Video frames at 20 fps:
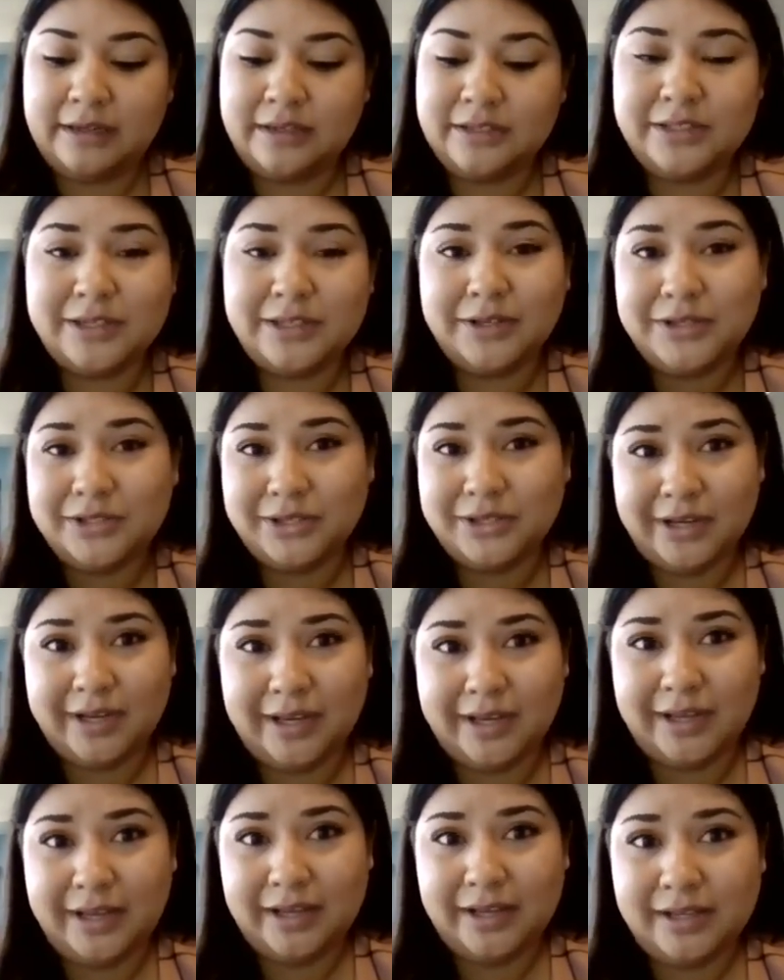shelter
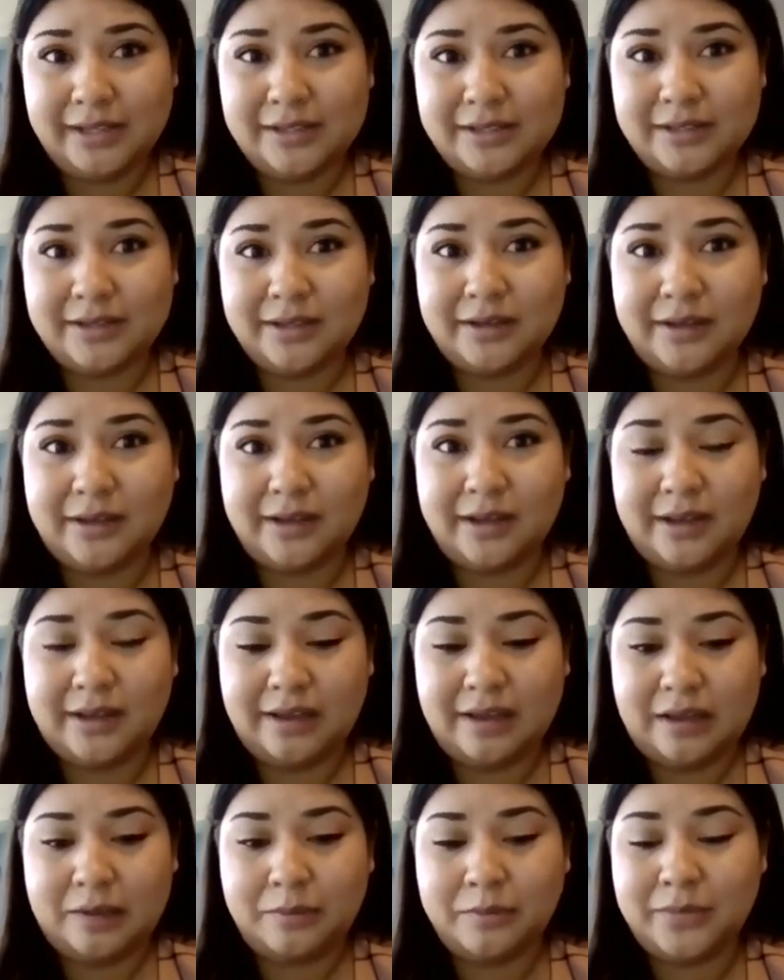is
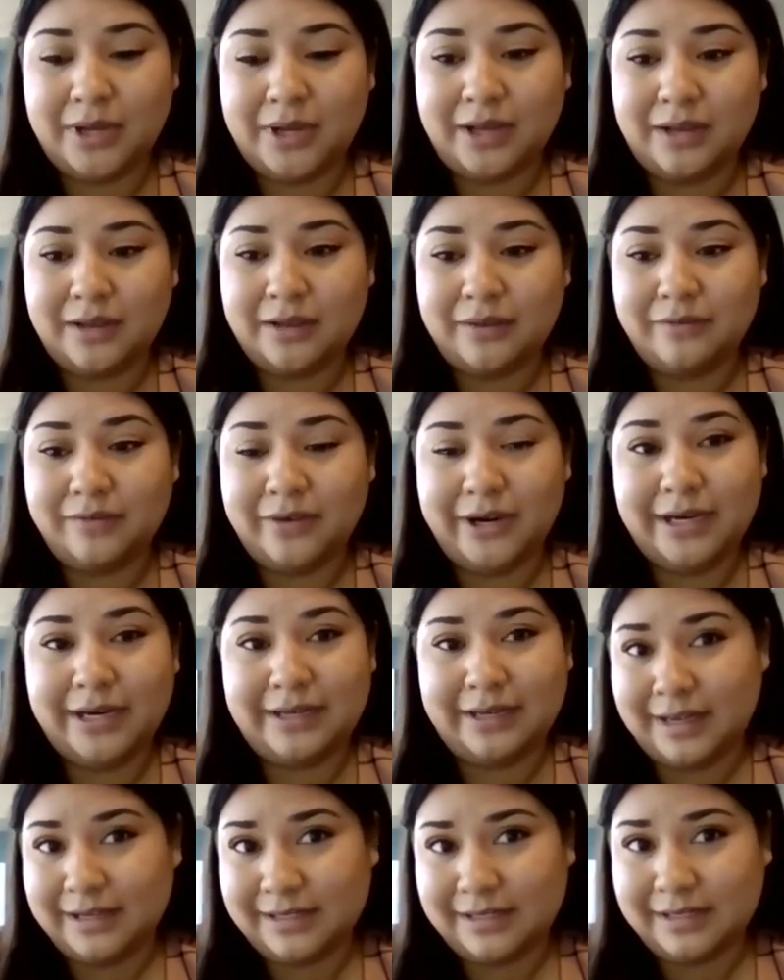very
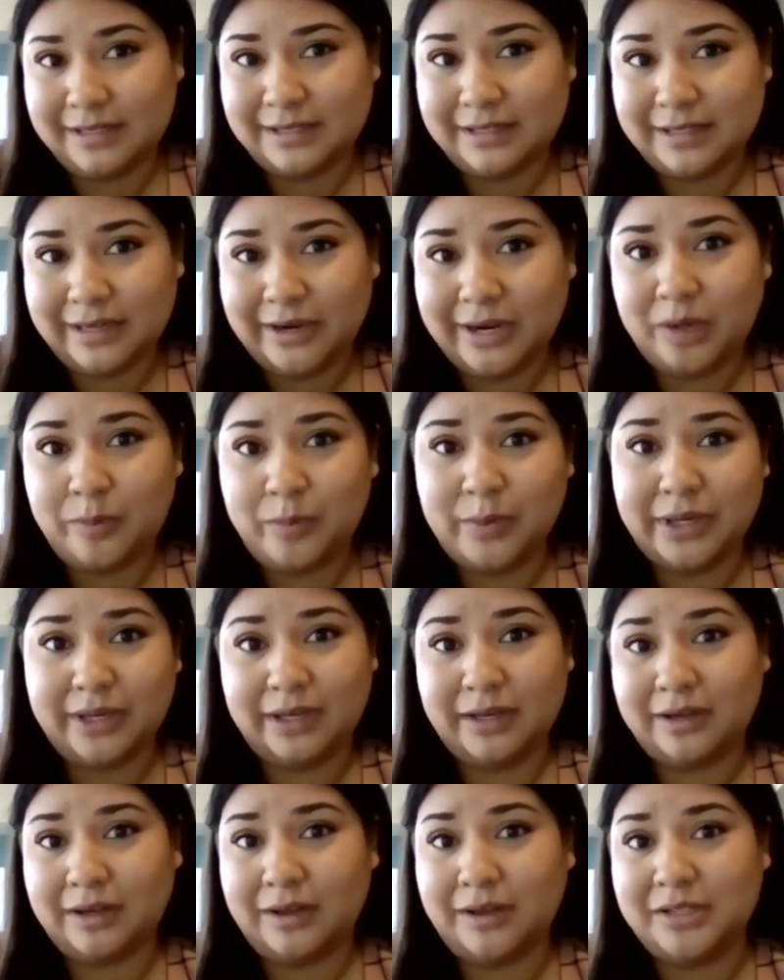necessary, but
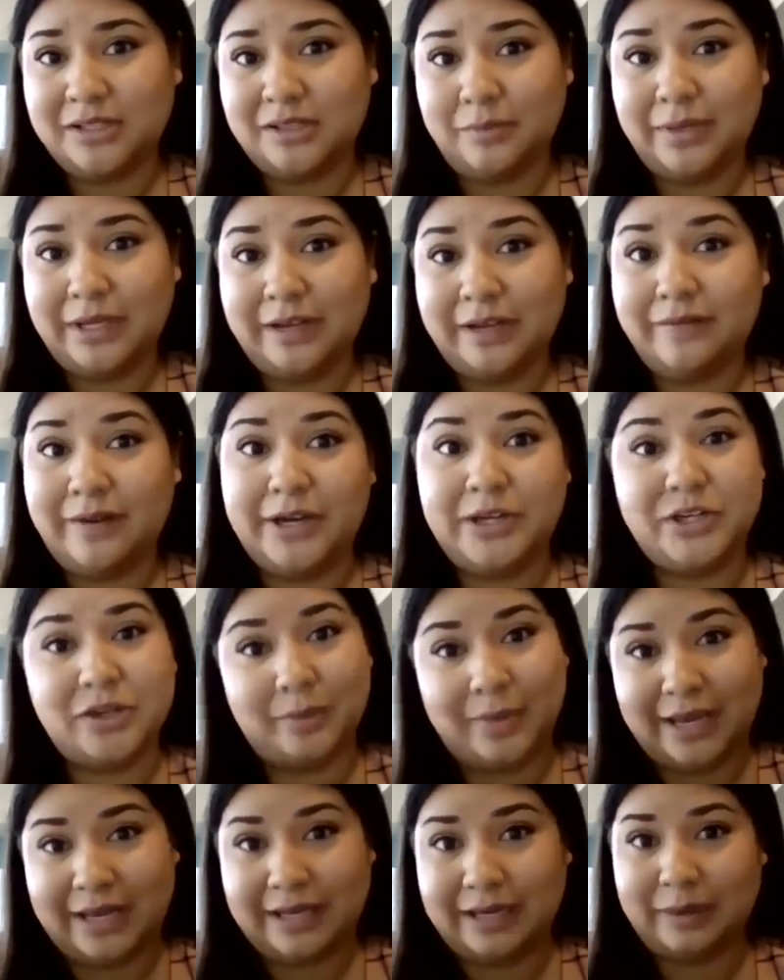it can also be a very
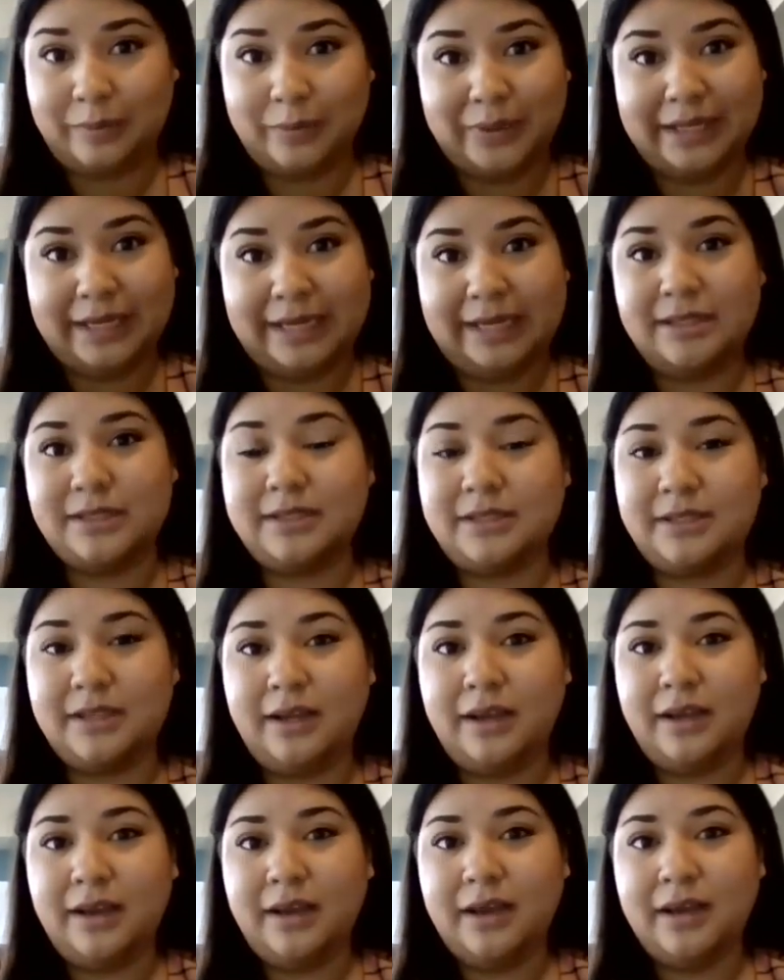traumatic place,
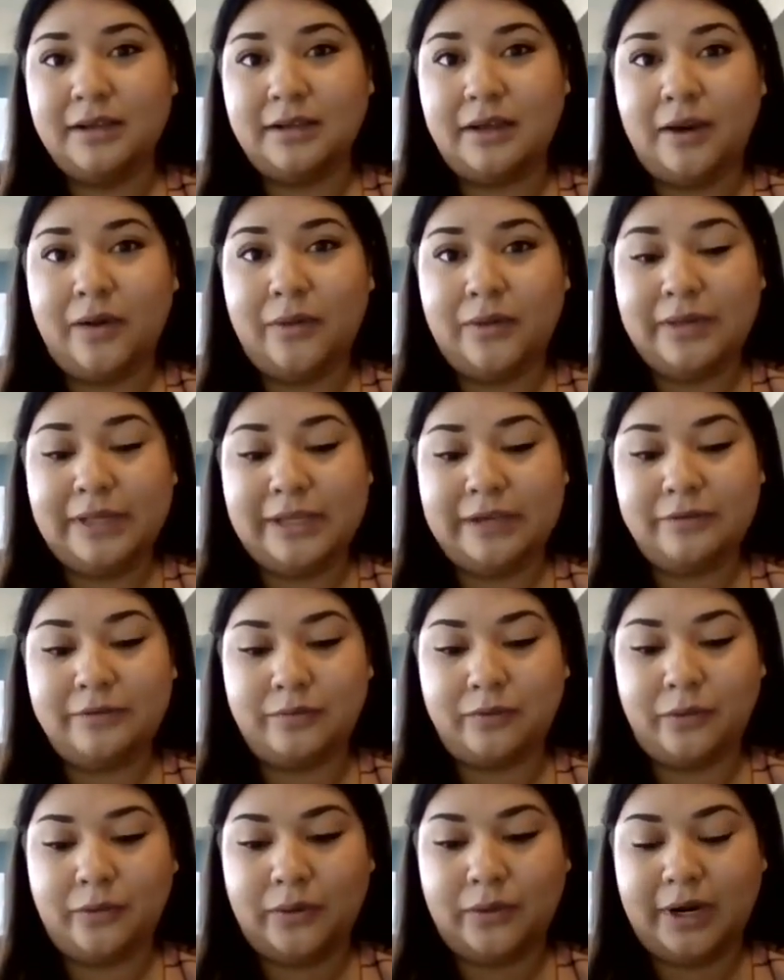not only
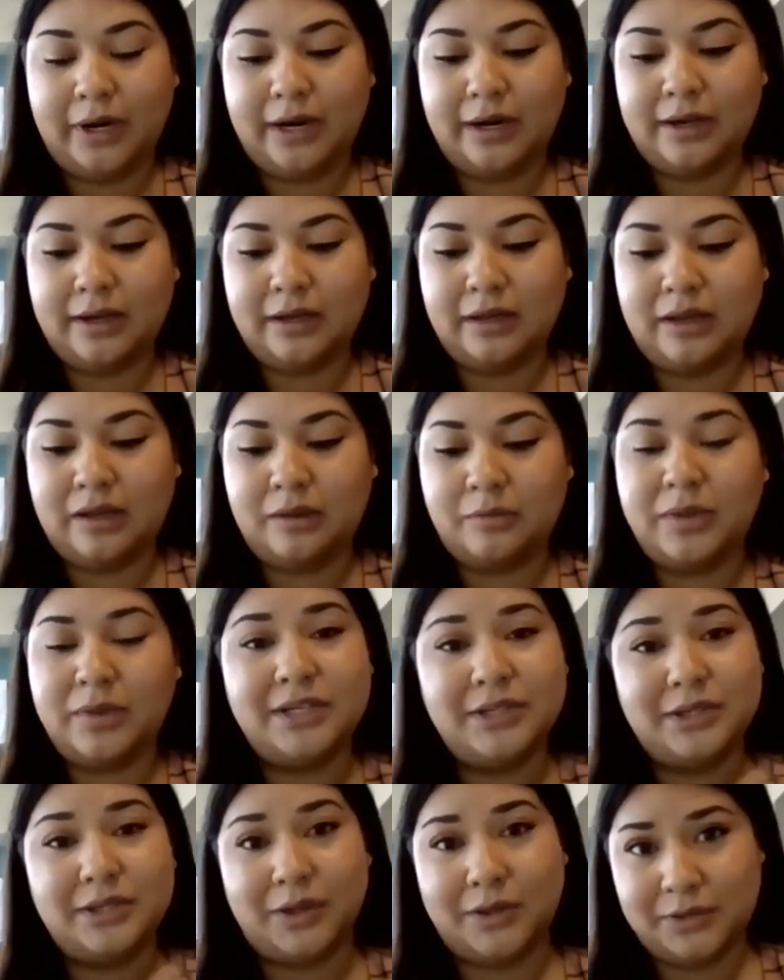for
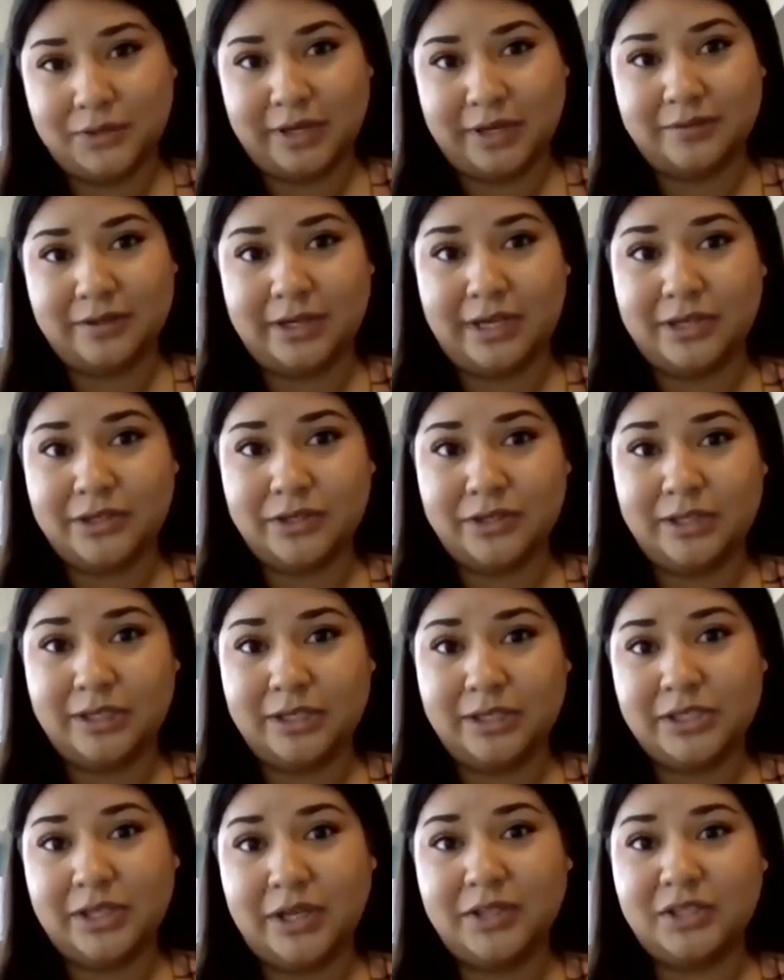adults who have to enter
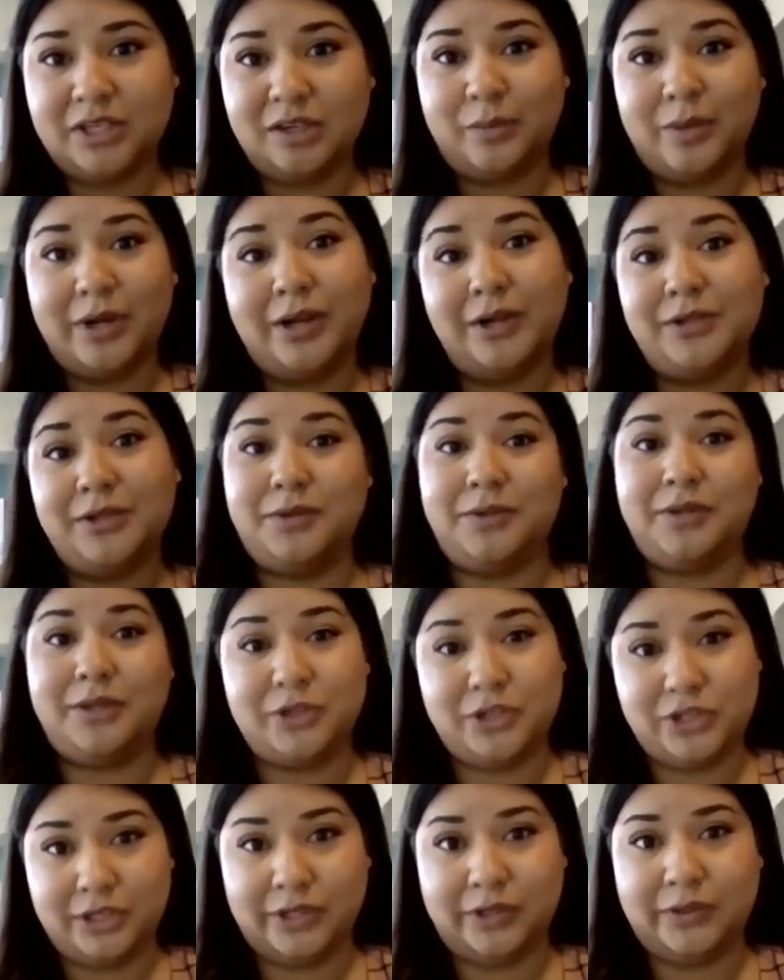the shelter, but also their
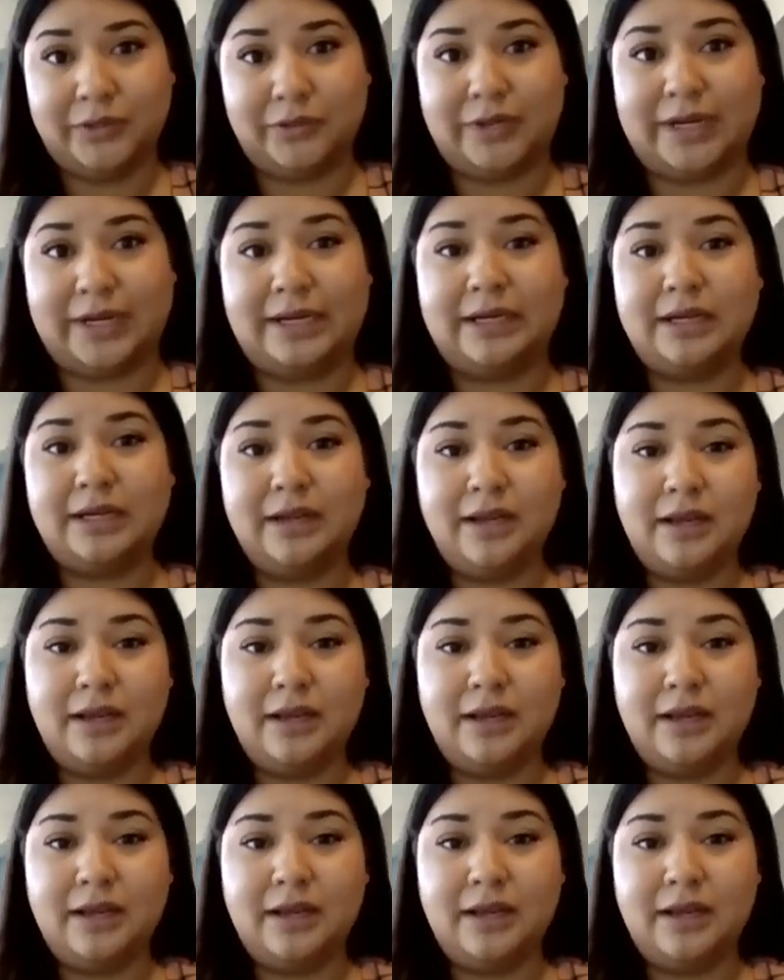children.